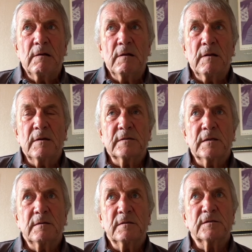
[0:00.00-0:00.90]
I said,
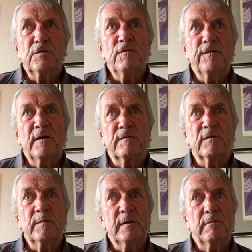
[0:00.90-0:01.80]
it's too far for
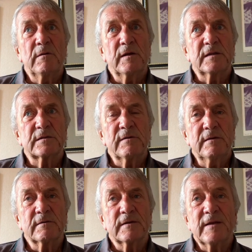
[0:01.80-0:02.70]
him and he won't like this
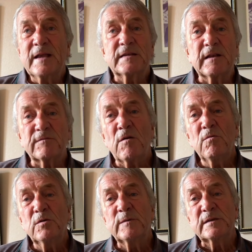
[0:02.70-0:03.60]
ground. He said, I've
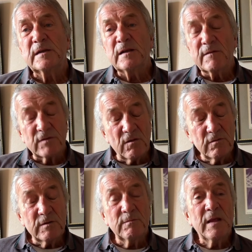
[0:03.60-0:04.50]
told him. He said, I've told
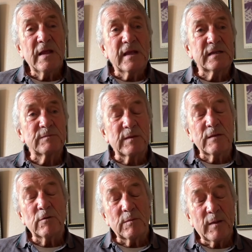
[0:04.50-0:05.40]
them. He said, but they
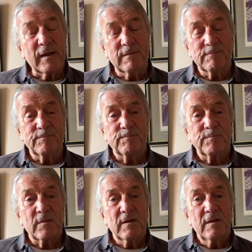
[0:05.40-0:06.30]
want to back him.
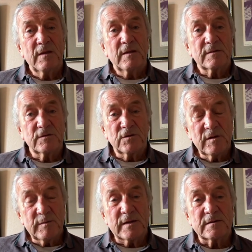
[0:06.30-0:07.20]
So do your
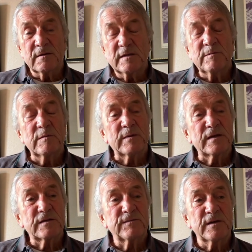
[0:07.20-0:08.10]
best. So I did my
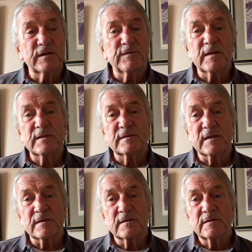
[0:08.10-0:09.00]
best, finished fifth,
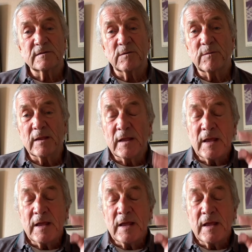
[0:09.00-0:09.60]
sixth, something.